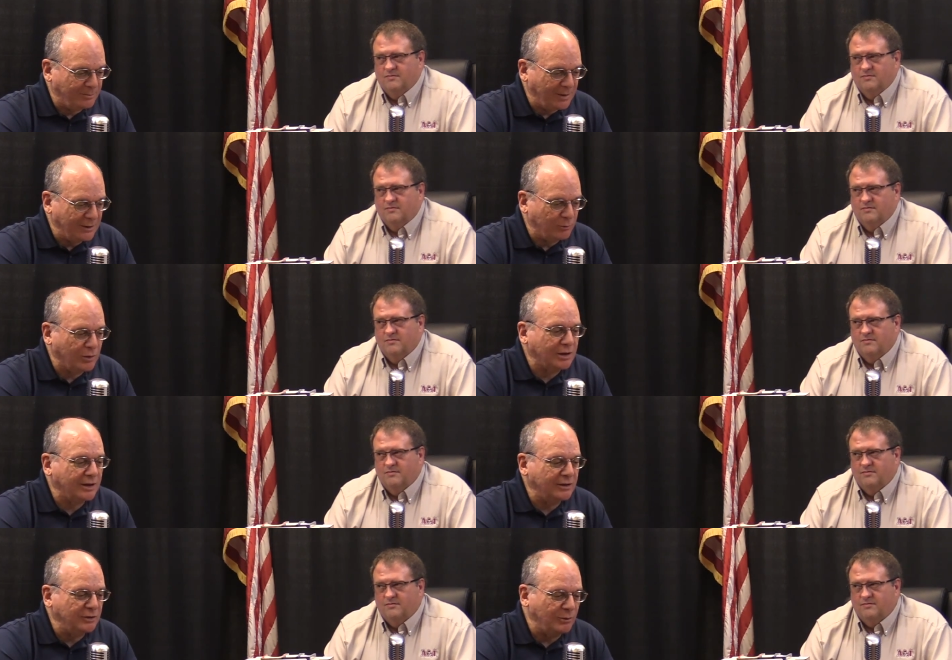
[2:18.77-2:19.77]
Speaker 1: but we're
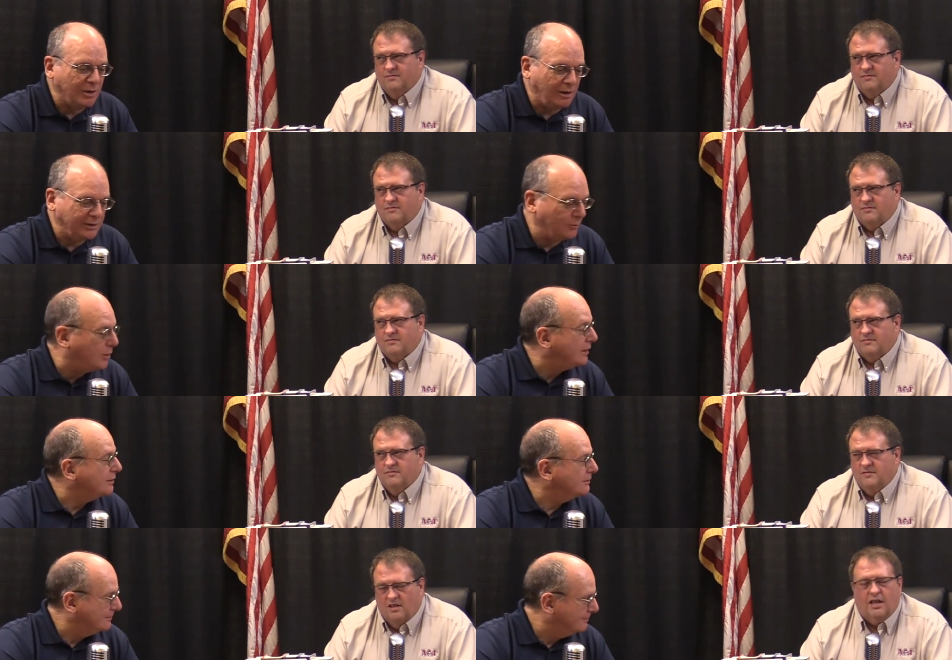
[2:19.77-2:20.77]
going to do it all in one.
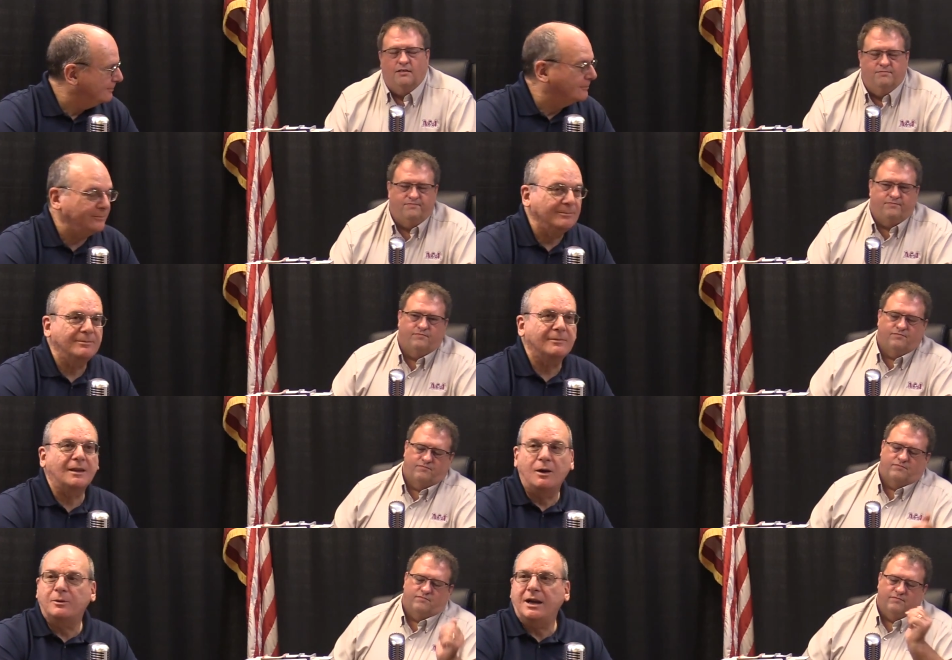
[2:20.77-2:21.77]
Okay.
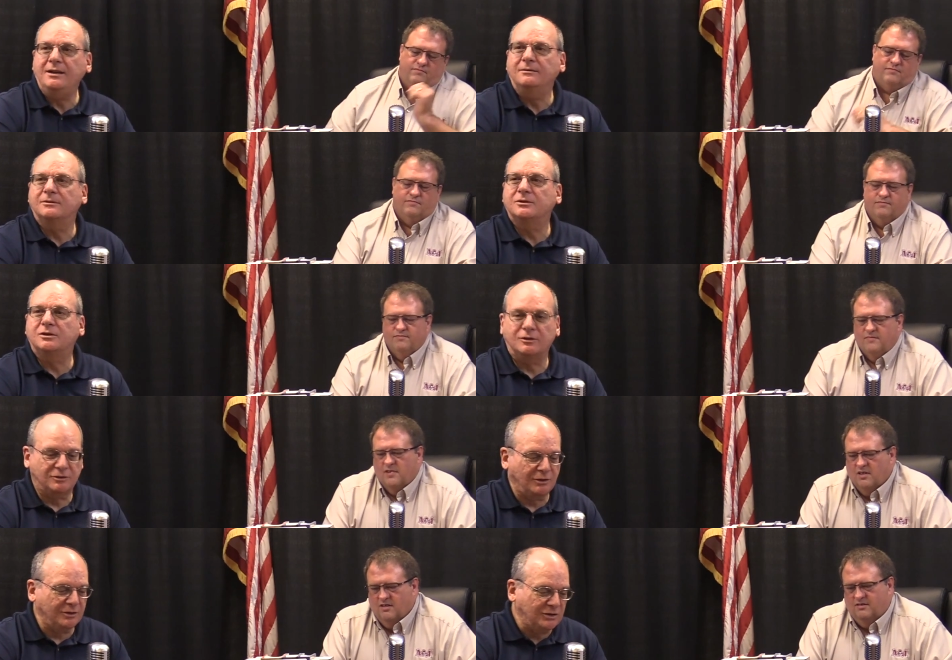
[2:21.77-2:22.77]
Okay. So there's,
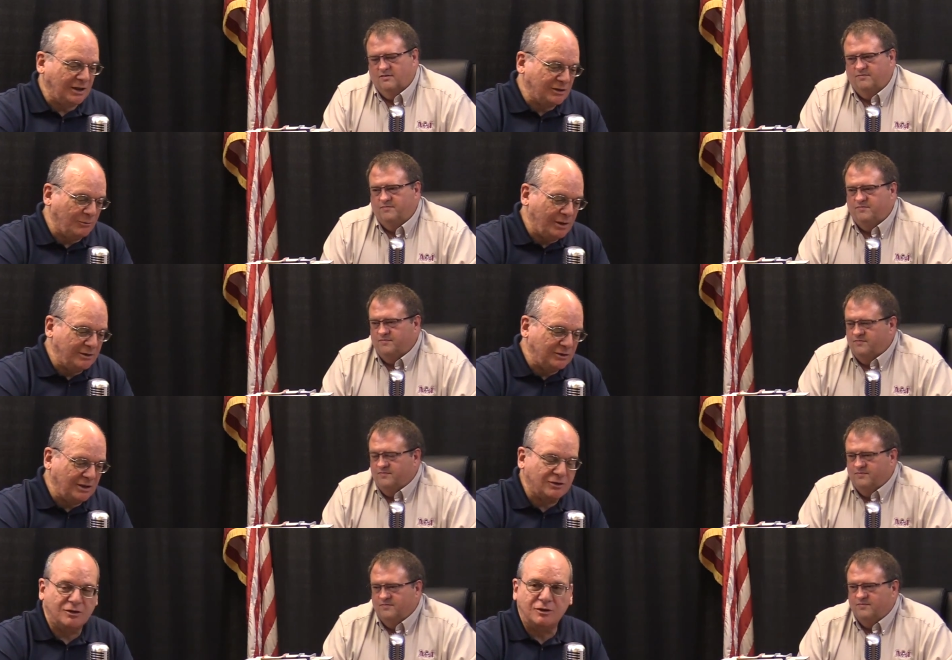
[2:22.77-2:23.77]
so there's section one and
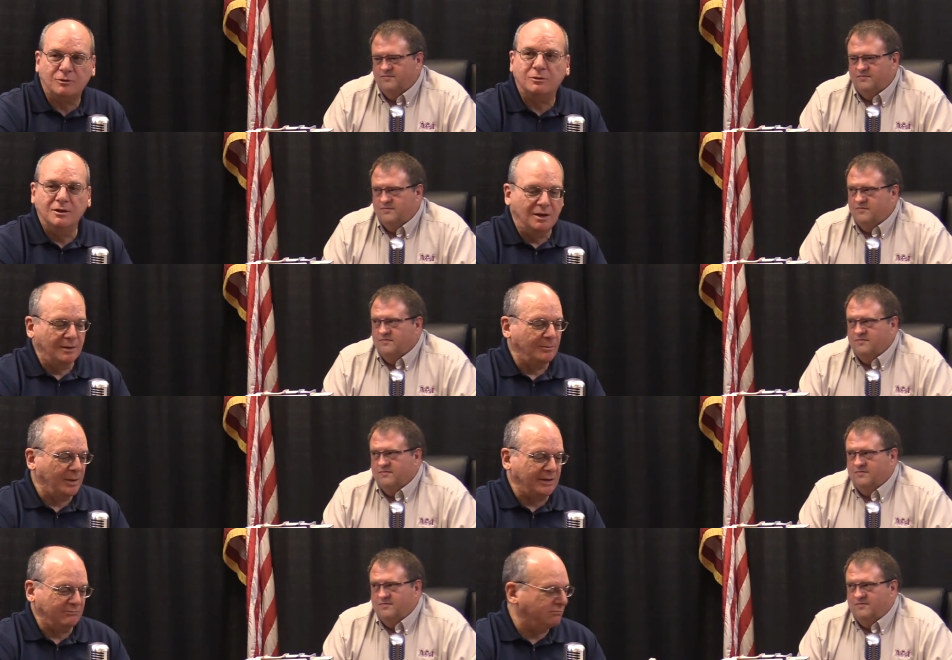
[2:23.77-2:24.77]
section two,
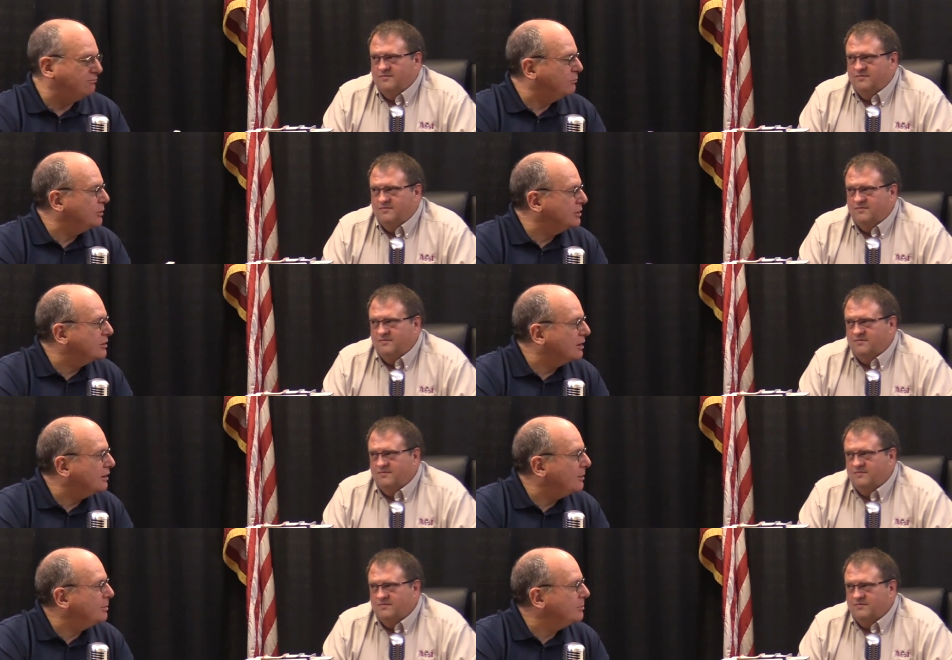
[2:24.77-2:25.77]
but we're just going
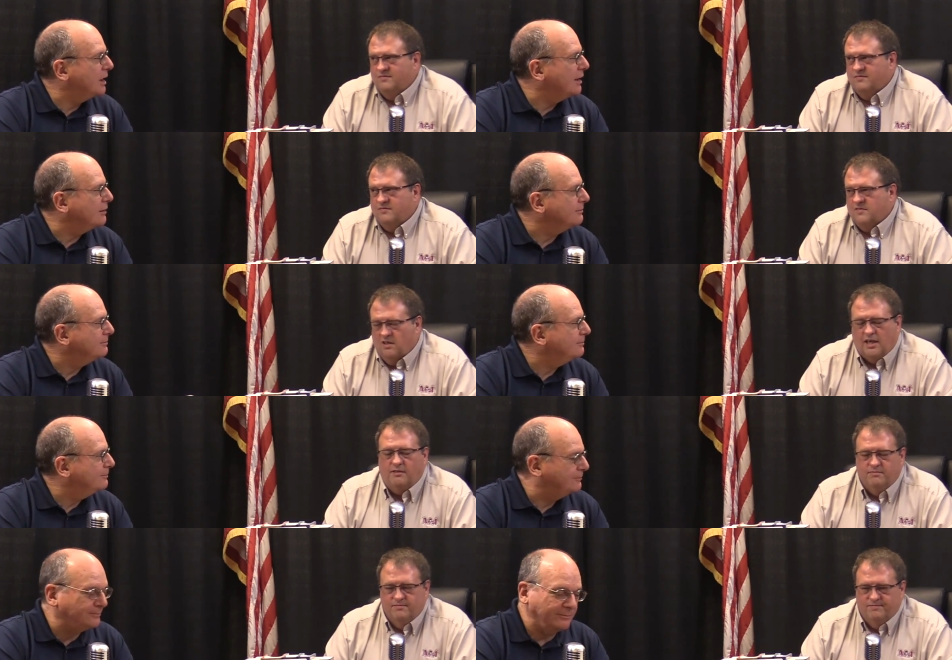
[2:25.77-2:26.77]
to lump them together. Okay.
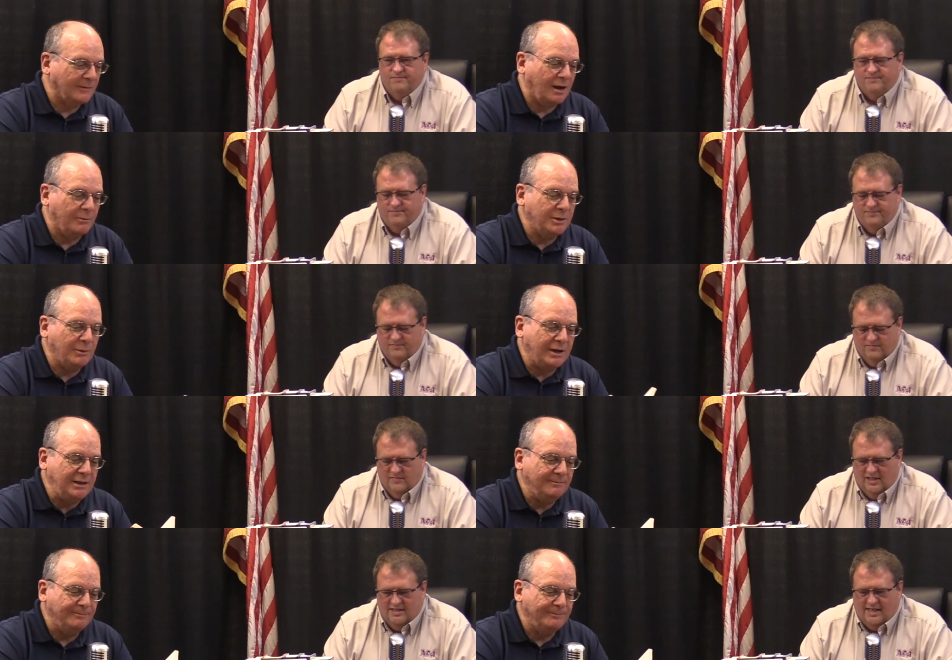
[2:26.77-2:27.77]
Are we
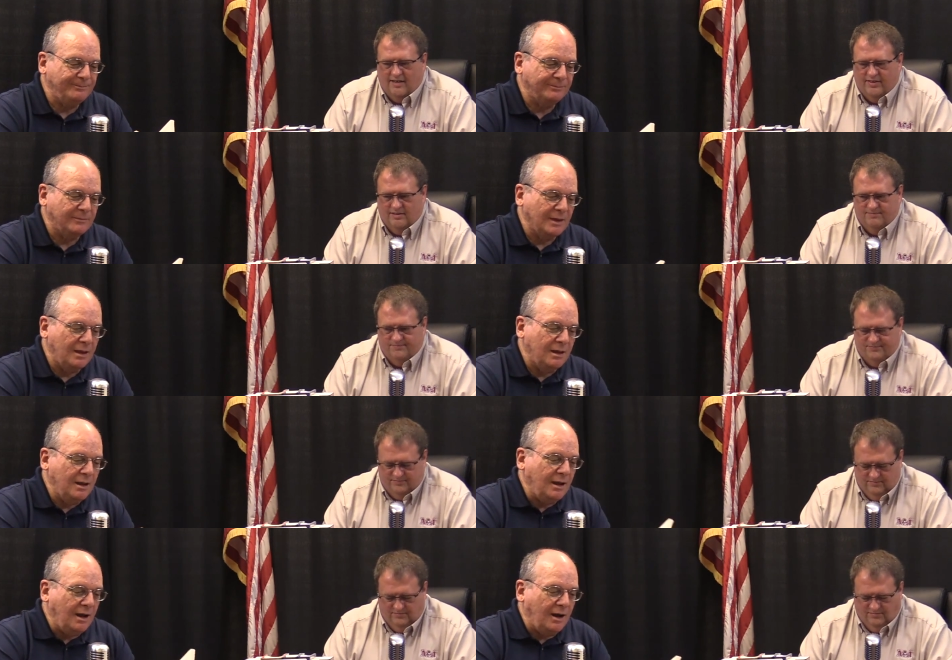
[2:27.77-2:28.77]
ready? Let's have it.
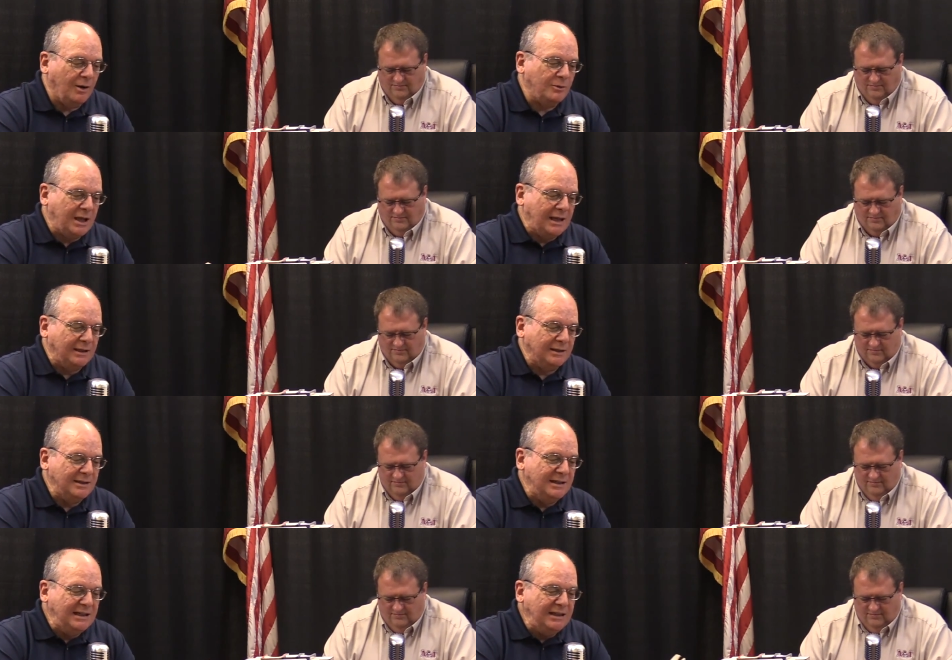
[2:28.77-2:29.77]
Okay.
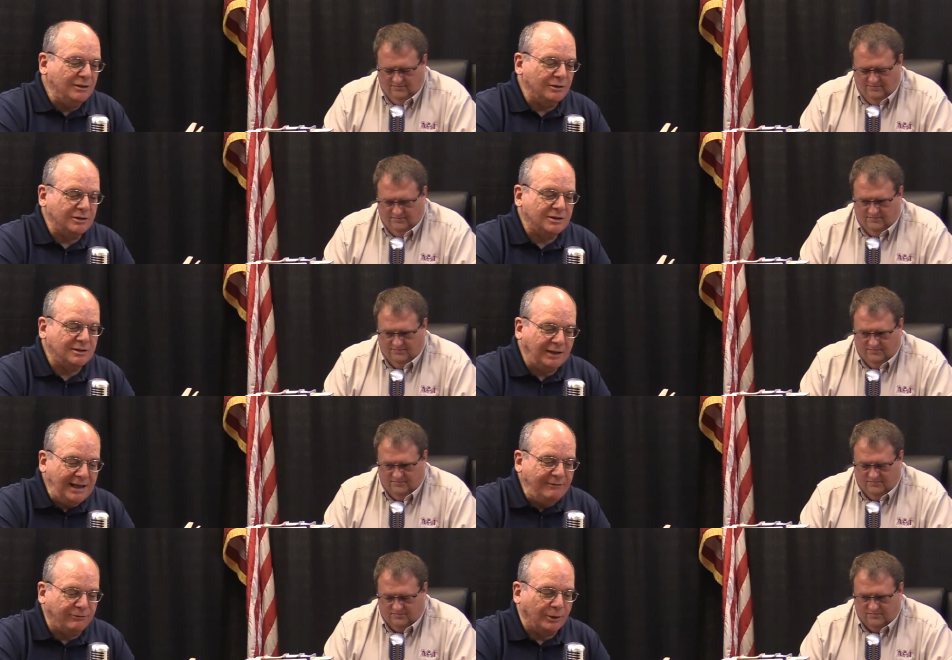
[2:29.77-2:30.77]
Neither
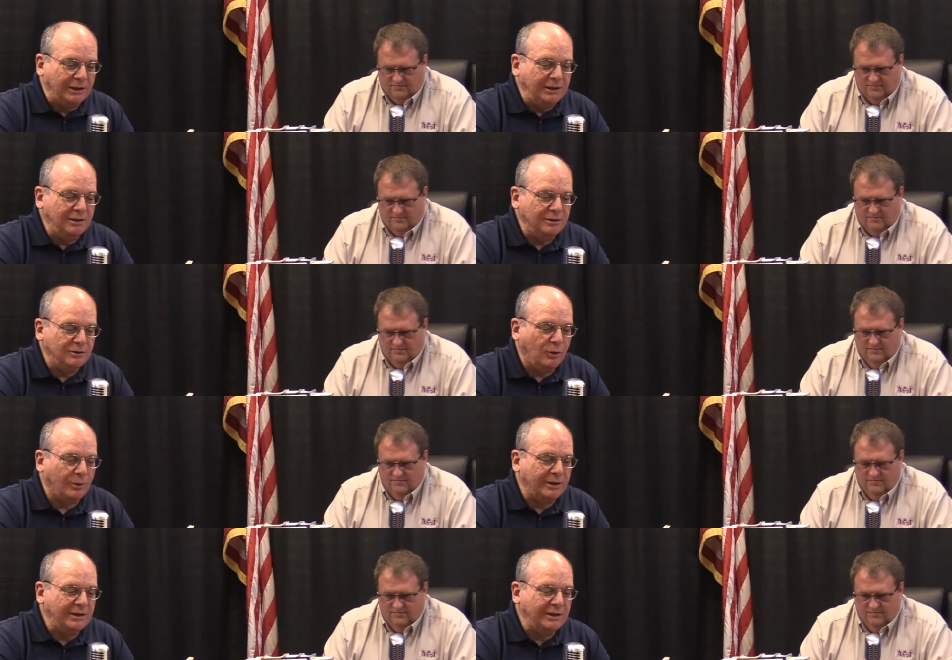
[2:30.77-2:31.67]
slavery nor